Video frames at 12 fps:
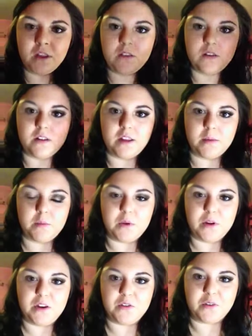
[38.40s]
little like
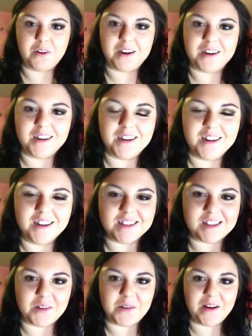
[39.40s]
beauty drawer
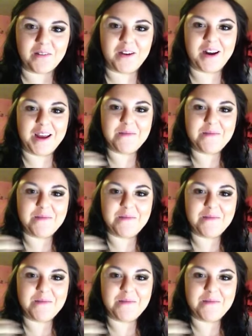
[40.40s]
because I don't have an